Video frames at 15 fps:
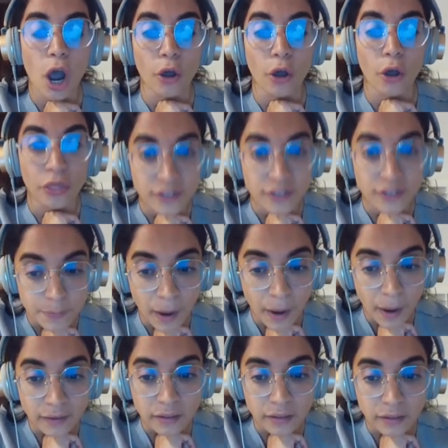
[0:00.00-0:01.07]
on this
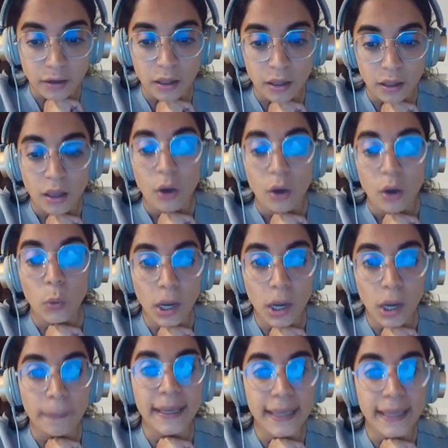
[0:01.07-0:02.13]
particle
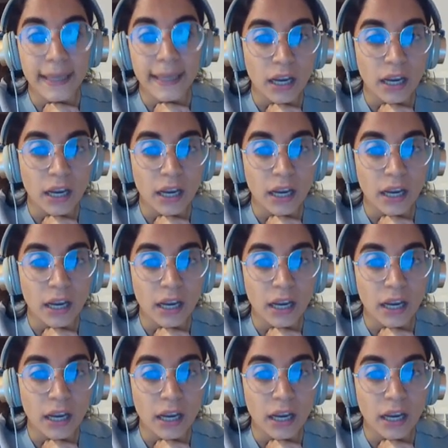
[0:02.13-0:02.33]
will be